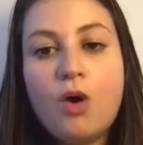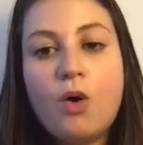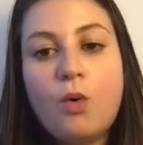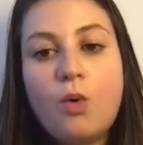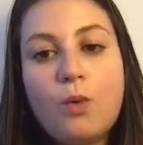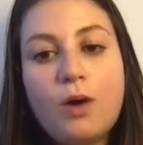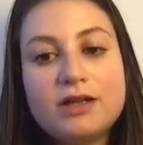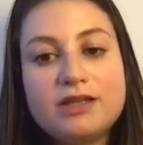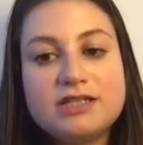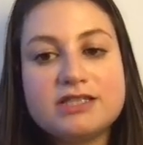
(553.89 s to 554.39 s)

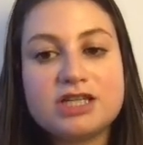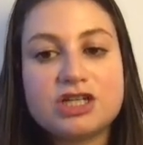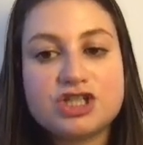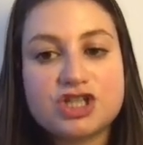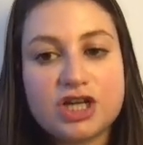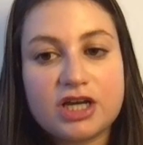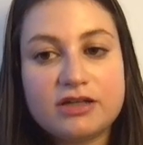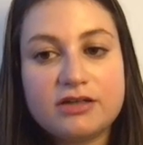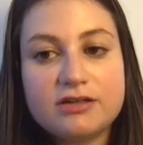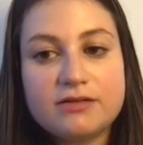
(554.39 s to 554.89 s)
What is a
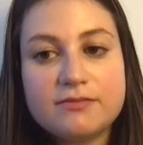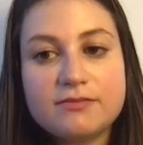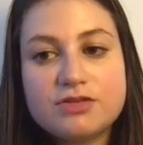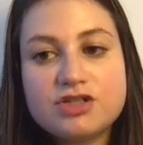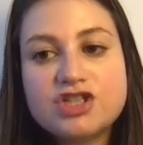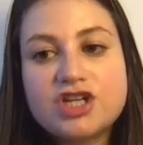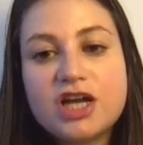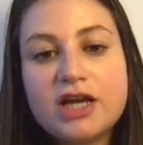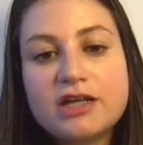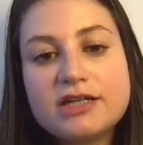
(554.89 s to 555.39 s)
churner?
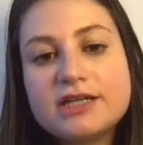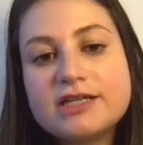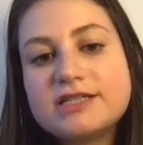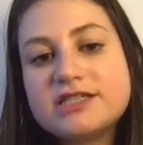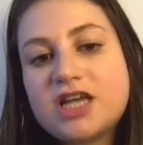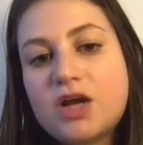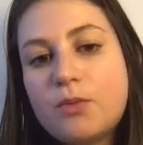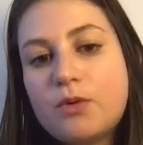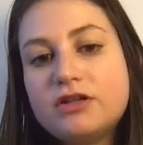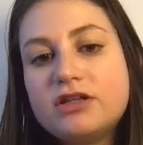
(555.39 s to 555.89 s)
Churner is
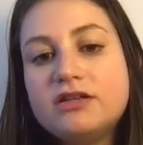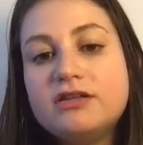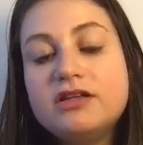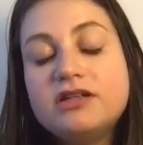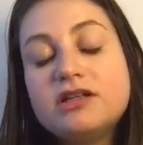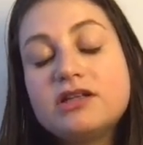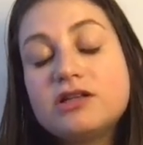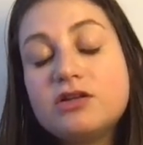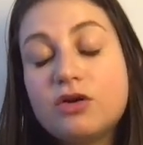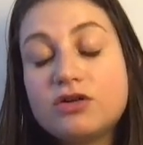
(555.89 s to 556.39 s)
someone that
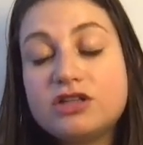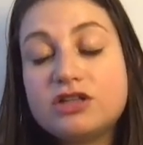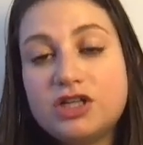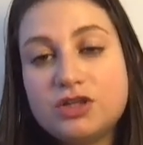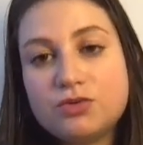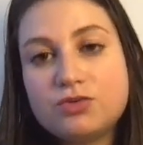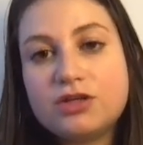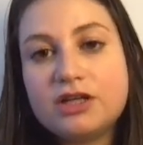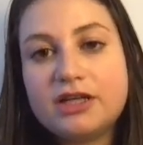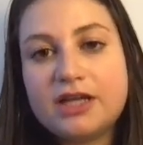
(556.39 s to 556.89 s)
didn't log
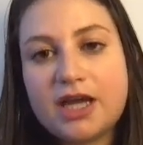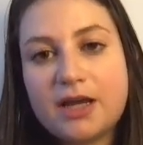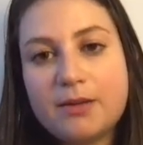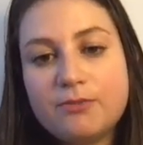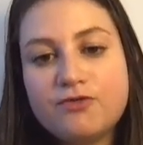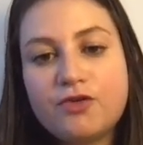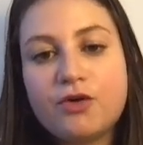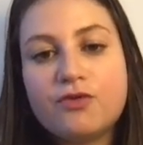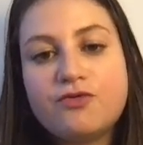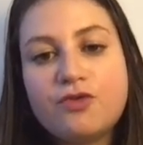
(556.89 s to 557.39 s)
into the game
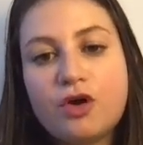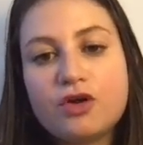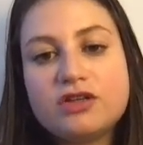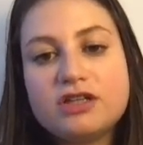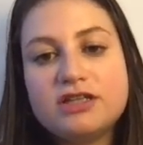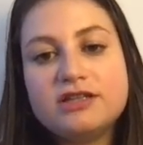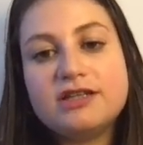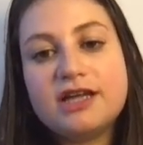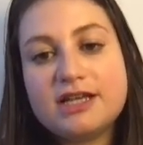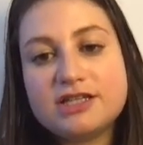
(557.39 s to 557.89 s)
for
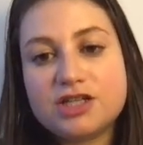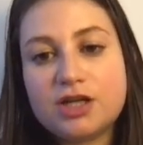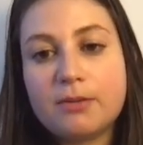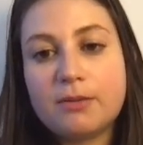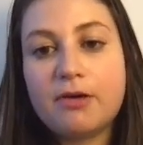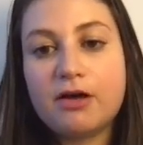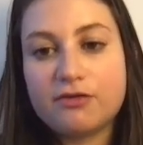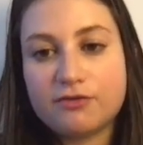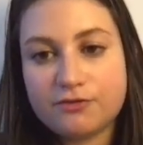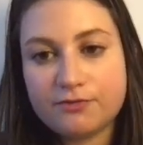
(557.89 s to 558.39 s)
14 days and above.